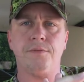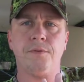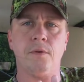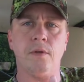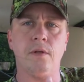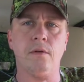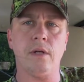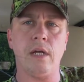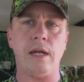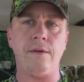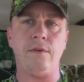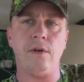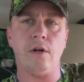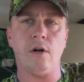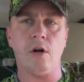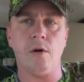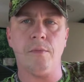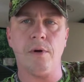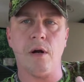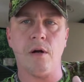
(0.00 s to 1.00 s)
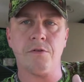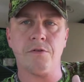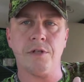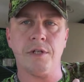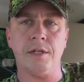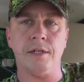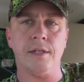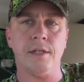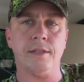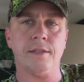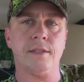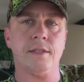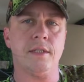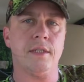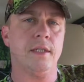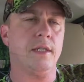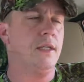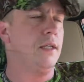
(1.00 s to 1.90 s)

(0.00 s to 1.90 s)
for little evening urban archery hunt.